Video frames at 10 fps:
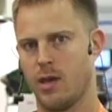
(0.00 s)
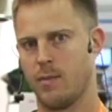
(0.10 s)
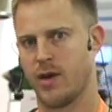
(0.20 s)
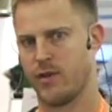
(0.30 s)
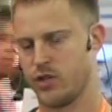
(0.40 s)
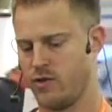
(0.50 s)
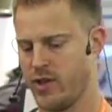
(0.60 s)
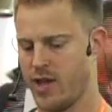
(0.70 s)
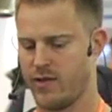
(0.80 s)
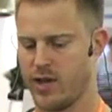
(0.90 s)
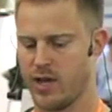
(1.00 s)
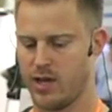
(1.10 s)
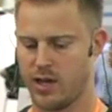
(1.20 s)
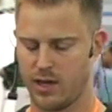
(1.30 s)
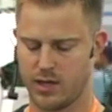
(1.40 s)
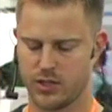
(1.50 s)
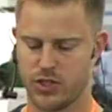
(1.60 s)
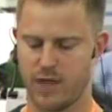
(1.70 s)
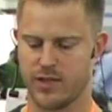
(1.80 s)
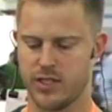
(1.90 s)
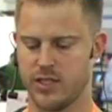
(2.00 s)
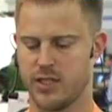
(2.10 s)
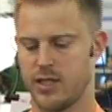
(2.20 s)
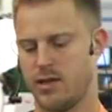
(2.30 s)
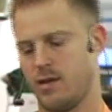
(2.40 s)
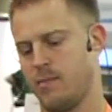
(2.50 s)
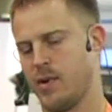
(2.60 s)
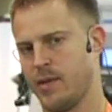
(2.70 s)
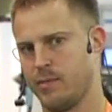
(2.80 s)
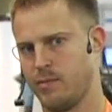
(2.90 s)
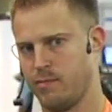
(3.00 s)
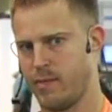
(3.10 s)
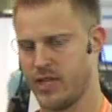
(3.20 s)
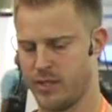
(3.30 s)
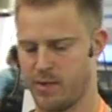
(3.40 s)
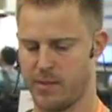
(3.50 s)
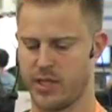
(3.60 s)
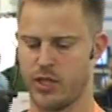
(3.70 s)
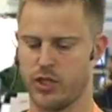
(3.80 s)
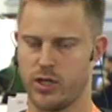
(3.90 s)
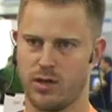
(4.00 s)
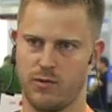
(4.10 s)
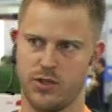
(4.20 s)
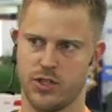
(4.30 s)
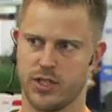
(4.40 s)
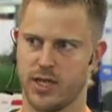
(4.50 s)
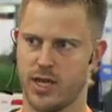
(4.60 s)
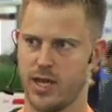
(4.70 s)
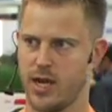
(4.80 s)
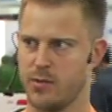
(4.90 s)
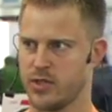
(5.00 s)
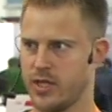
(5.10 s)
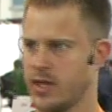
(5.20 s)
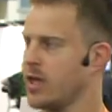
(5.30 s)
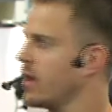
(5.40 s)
But eventually we have a JavaSys based implementation, which is at 80%.